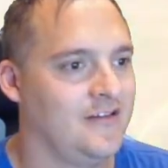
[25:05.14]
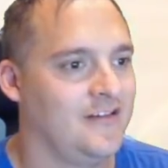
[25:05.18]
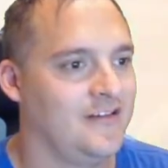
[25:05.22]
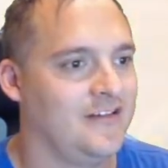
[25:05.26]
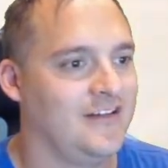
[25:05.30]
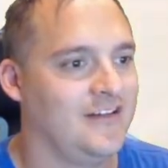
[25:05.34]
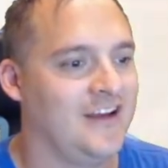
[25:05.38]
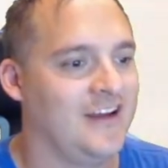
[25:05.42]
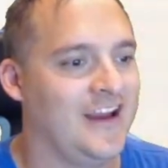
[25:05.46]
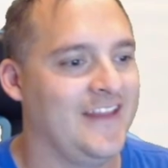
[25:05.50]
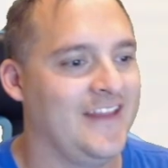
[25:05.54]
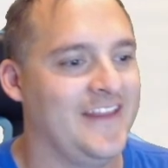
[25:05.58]

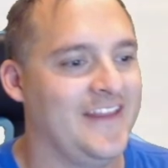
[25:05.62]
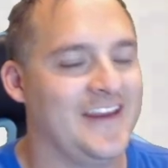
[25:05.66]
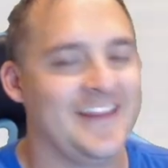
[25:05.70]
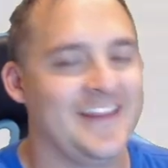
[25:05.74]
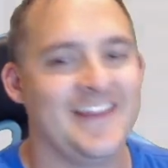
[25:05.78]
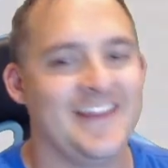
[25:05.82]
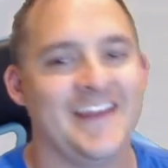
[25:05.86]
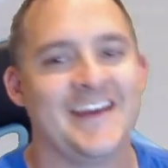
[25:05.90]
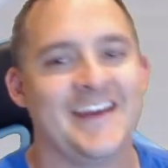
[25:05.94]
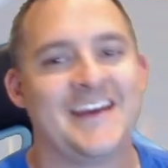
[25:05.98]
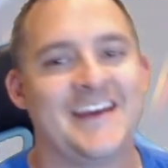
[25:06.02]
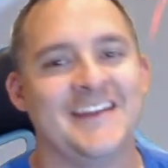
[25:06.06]
And
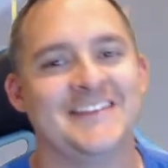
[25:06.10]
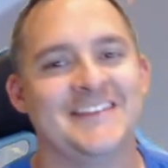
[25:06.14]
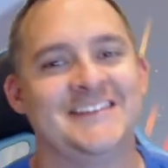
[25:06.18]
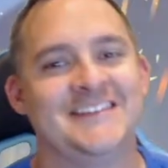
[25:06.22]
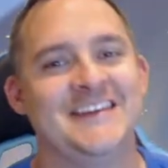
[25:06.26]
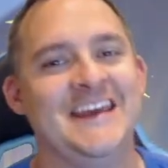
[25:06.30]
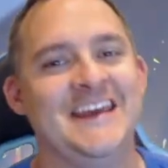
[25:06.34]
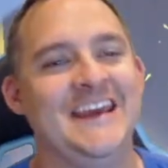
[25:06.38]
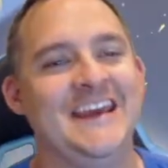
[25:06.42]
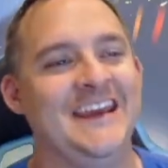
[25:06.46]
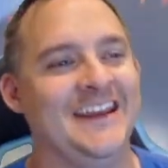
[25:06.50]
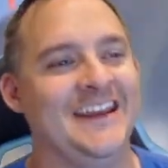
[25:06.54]
they
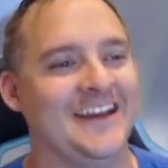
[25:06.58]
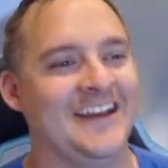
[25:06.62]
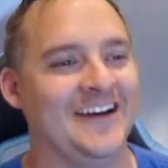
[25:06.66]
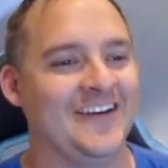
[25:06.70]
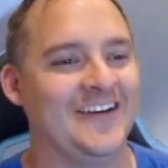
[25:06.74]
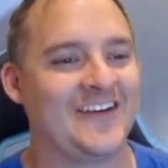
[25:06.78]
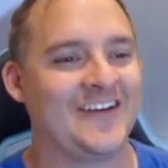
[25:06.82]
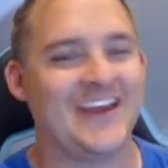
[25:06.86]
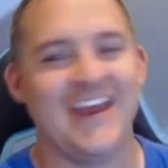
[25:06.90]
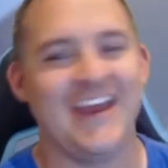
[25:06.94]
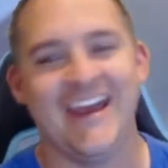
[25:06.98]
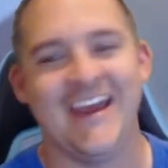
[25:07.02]
concede.
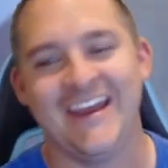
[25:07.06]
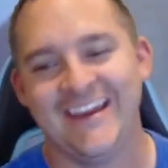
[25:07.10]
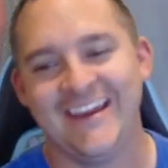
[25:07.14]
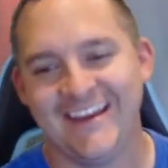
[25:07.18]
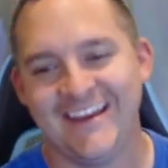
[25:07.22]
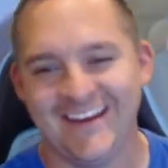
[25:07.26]
Okay.